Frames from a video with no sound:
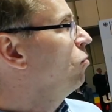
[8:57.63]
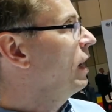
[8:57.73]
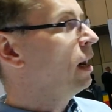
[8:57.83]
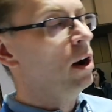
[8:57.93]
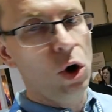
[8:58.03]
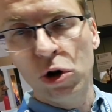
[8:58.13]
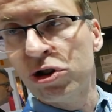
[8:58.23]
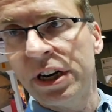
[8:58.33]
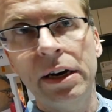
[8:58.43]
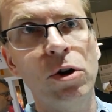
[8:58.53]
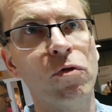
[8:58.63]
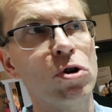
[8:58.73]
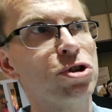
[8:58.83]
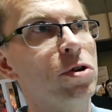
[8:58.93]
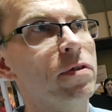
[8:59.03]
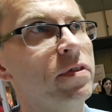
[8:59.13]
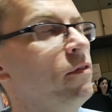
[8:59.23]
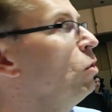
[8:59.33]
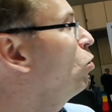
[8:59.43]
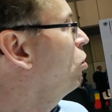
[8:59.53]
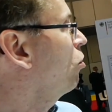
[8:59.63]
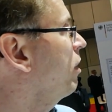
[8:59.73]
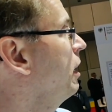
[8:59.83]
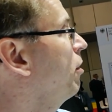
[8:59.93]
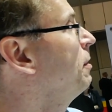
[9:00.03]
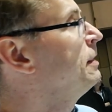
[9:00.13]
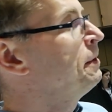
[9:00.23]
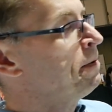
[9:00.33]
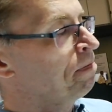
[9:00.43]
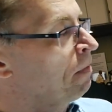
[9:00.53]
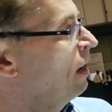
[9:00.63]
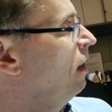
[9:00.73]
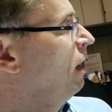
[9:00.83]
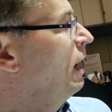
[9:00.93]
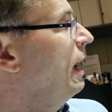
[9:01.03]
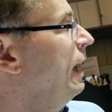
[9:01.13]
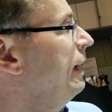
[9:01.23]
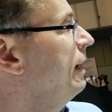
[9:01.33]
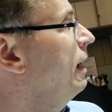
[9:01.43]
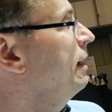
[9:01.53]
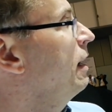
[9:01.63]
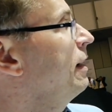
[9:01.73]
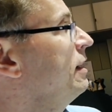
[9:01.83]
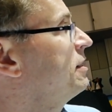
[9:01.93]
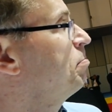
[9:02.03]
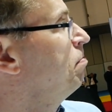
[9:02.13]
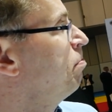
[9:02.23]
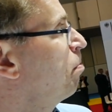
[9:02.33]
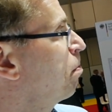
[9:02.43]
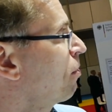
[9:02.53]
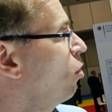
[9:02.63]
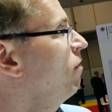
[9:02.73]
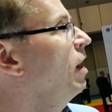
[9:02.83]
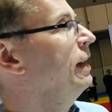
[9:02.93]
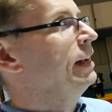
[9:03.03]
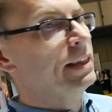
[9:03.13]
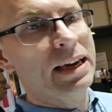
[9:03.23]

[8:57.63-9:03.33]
we are launching new version of the Viewcore here oh, and, and, and it's providing the